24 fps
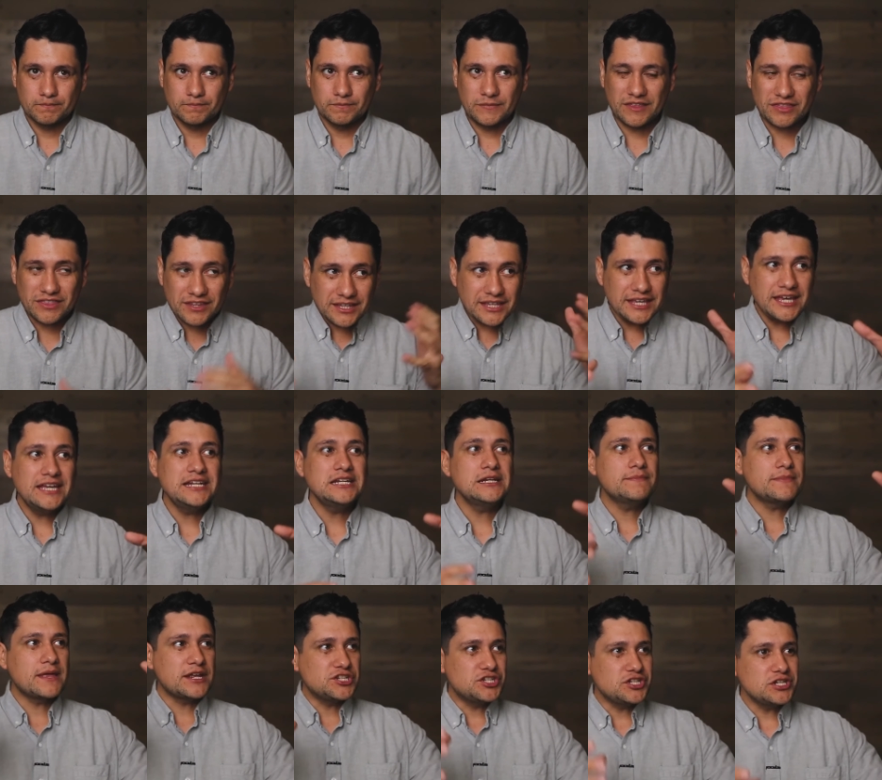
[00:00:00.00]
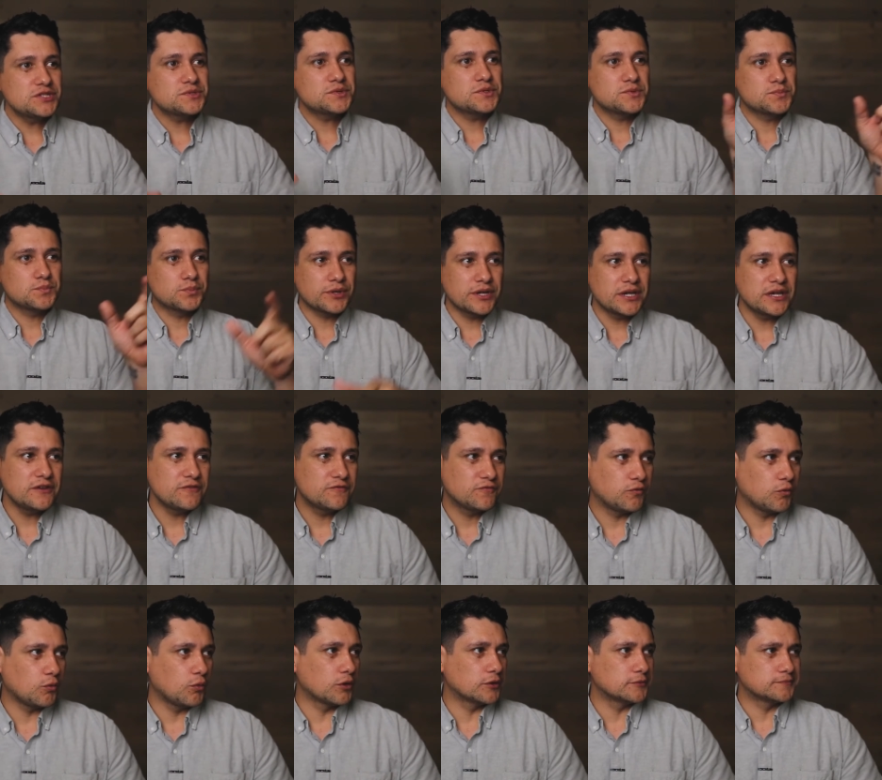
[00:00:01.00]
That the kingdom that Jesus was bringing
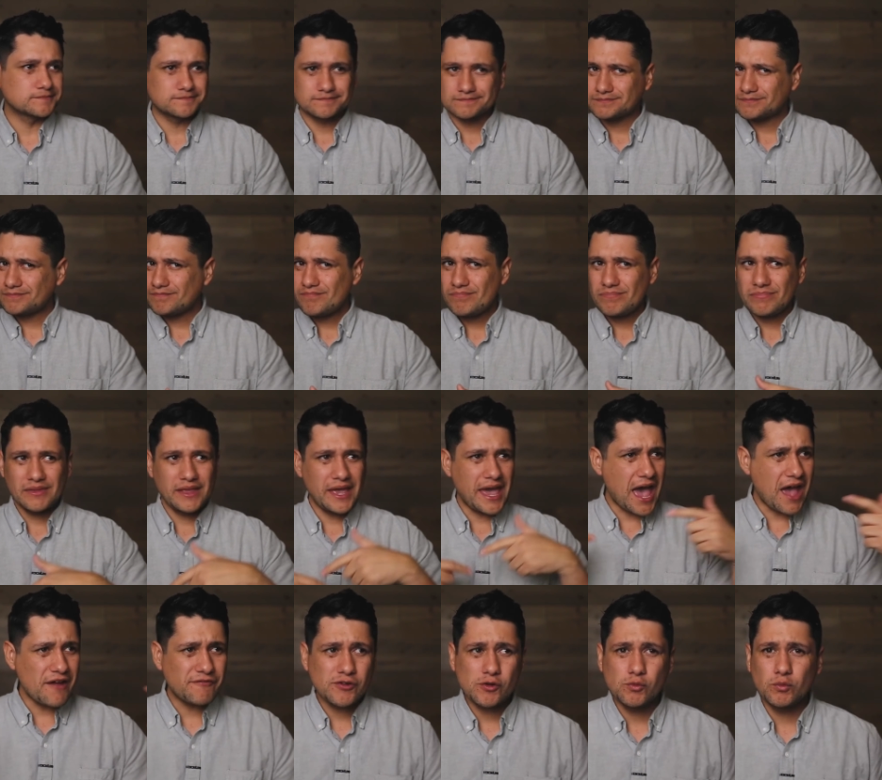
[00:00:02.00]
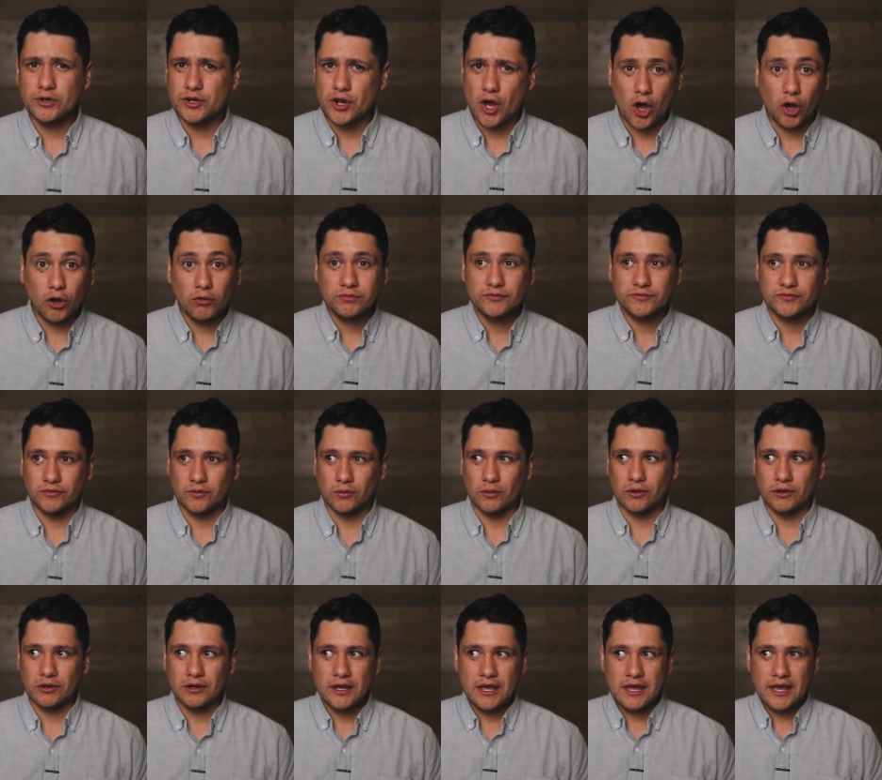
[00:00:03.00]
for, everyone hoped
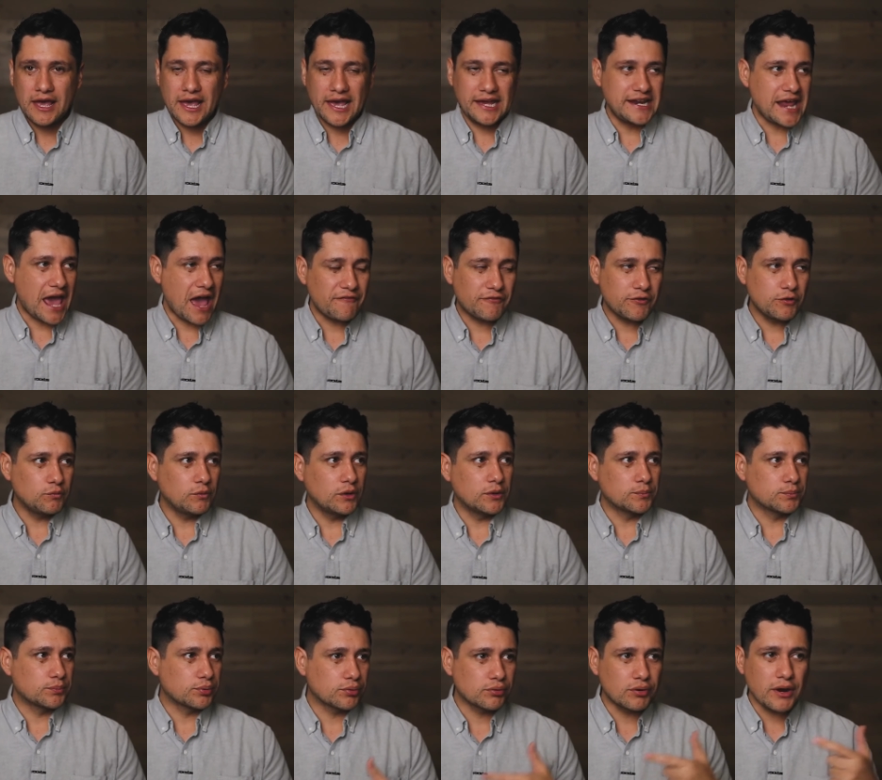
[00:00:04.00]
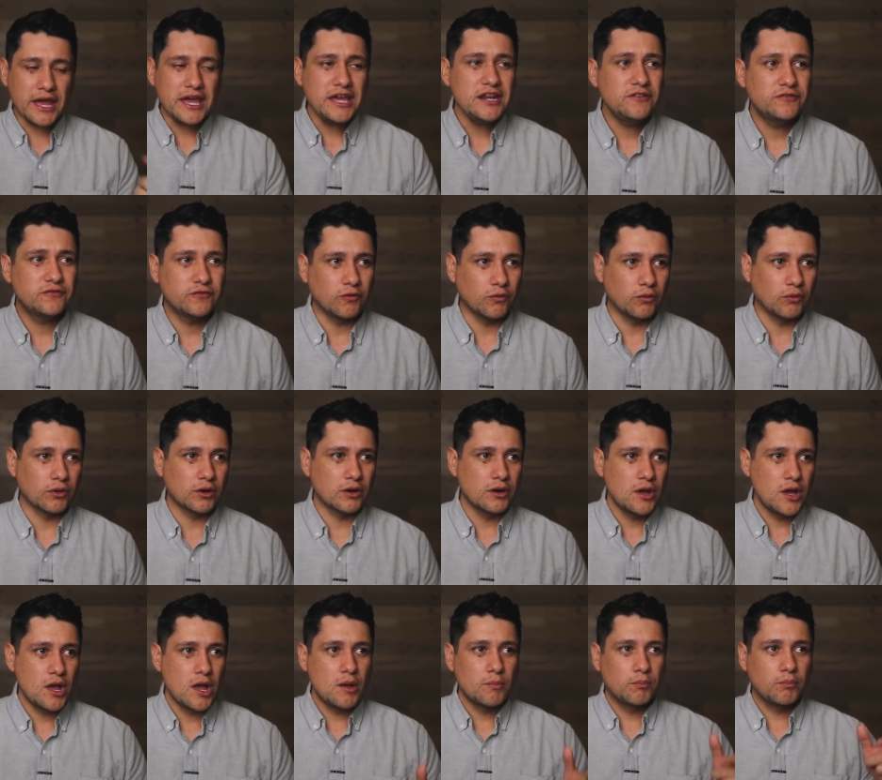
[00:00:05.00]
for and everyone prayed for,
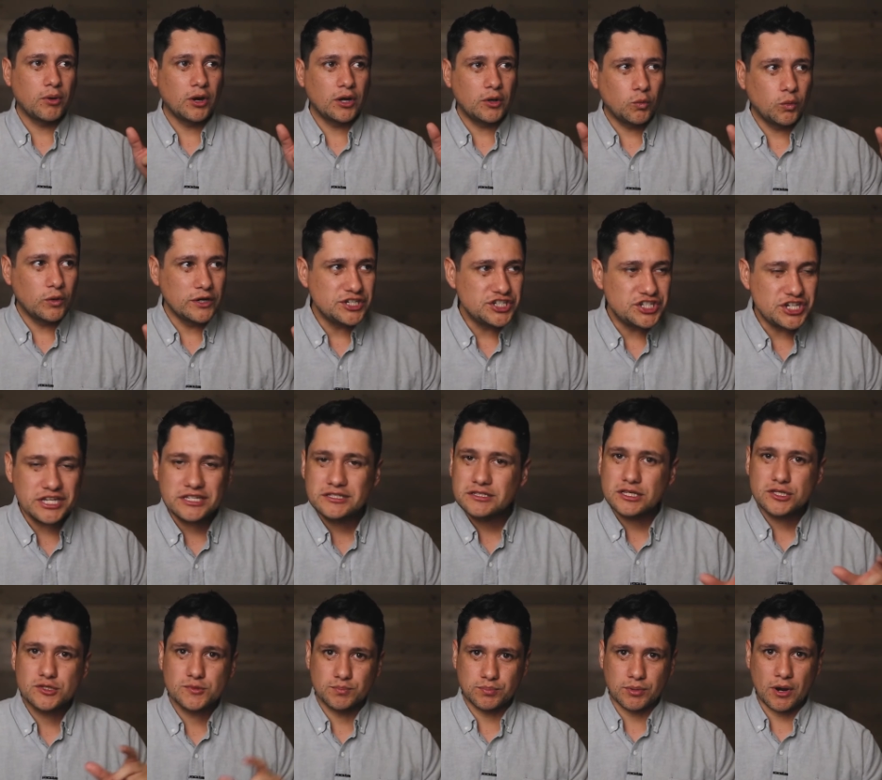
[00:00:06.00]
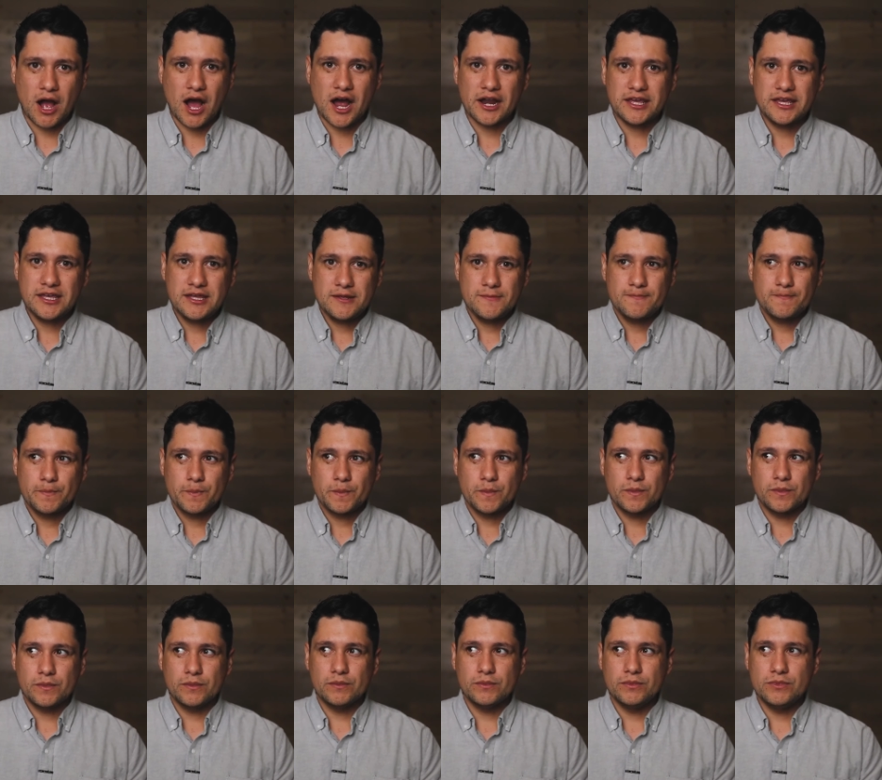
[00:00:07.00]
but when Jesus brought it,
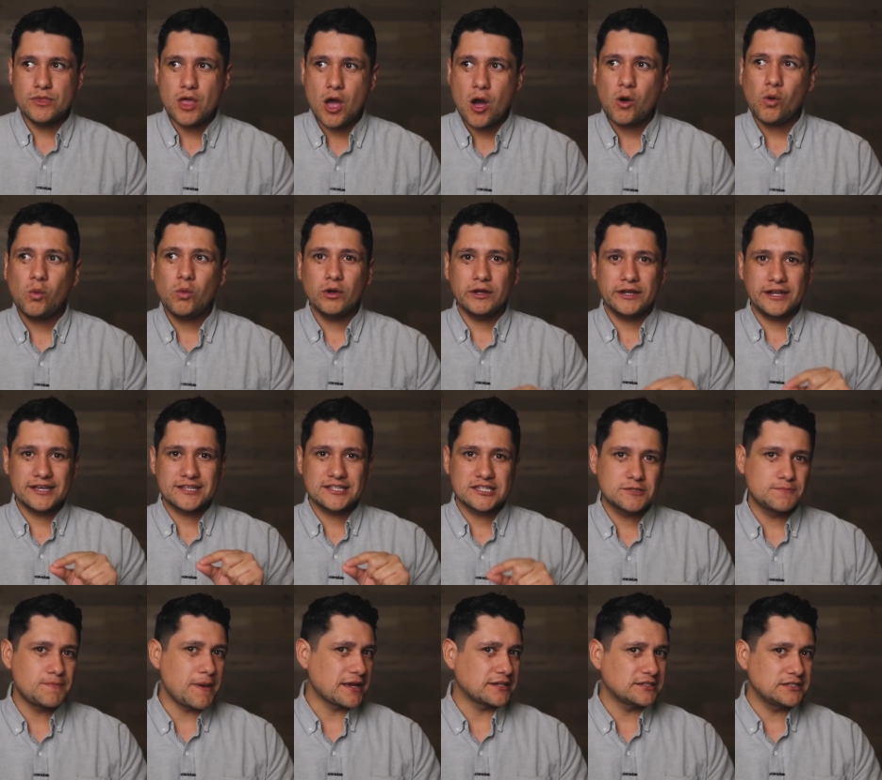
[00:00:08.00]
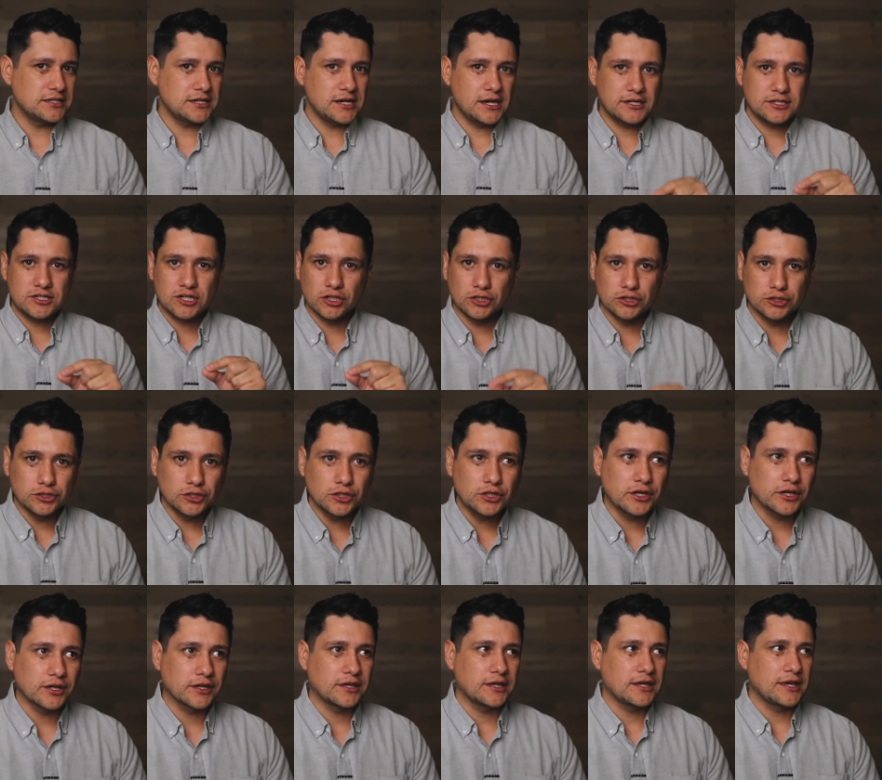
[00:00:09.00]
no one expected it to
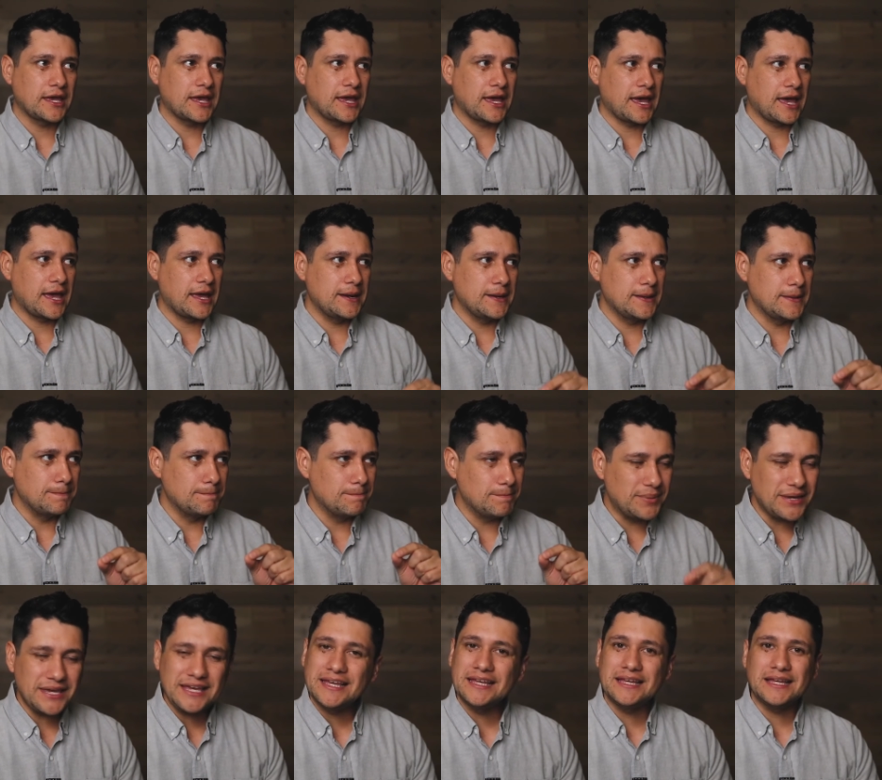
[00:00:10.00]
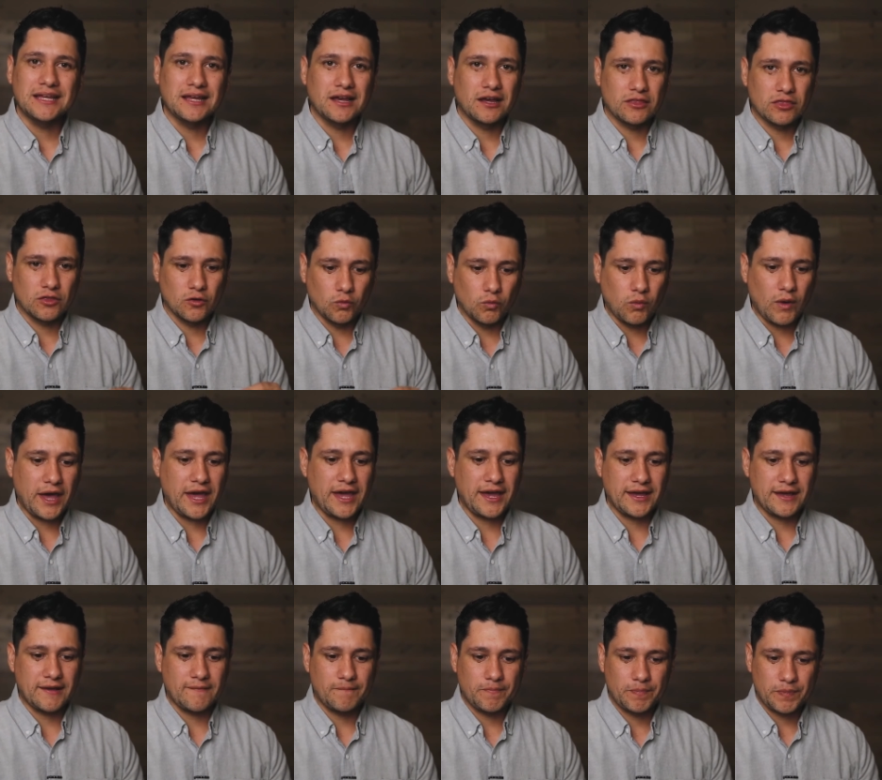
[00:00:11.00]
look and be the
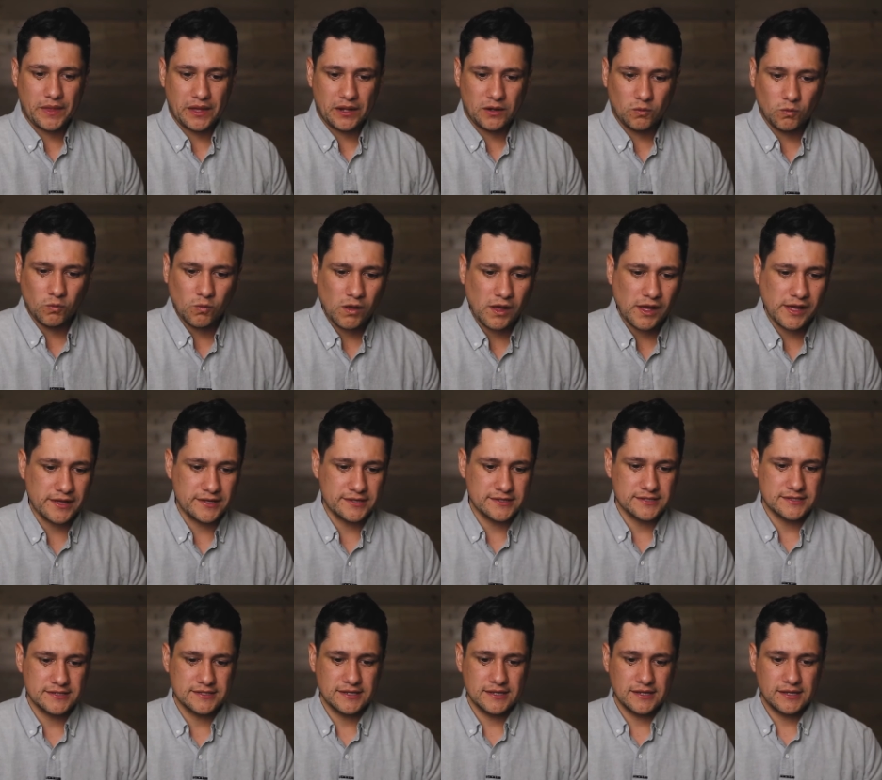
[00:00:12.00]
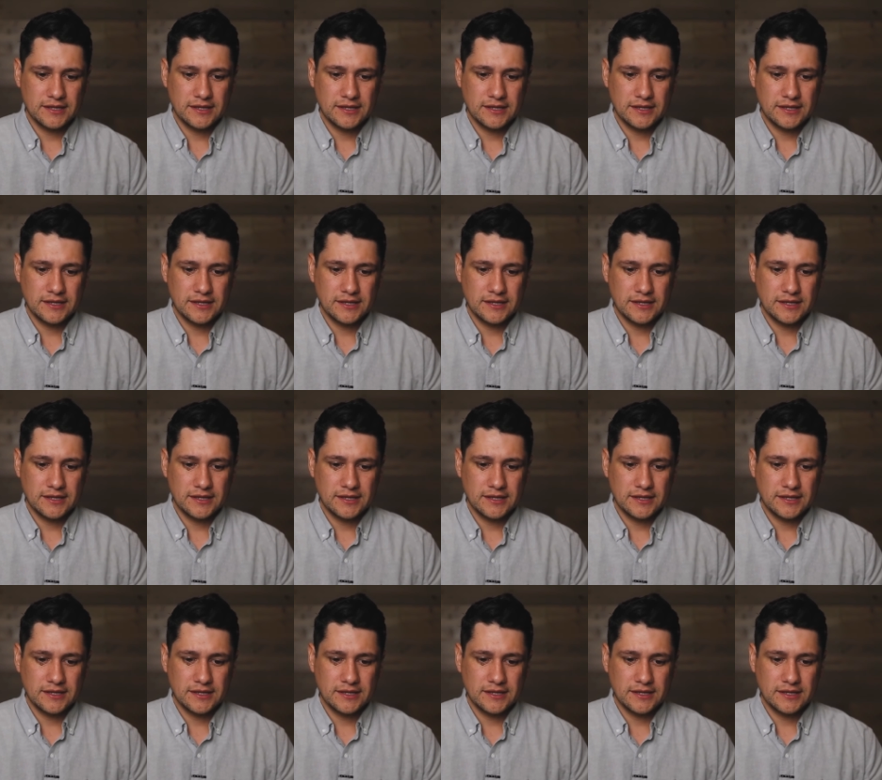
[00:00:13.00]
way that it was.